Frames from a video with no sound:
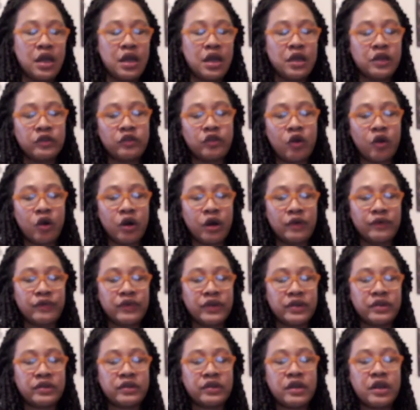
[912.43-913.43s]

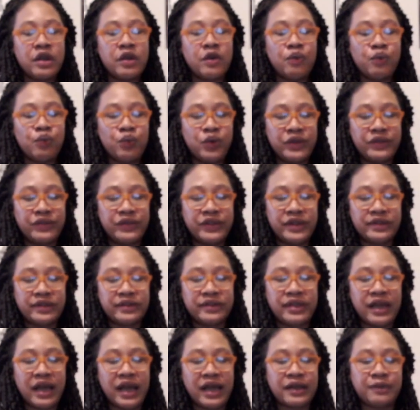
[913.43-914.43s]
Taurus, with this
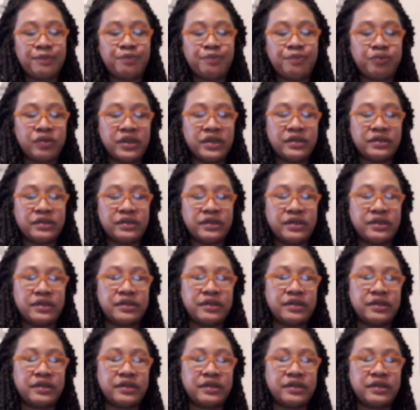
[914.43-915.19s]
high priestess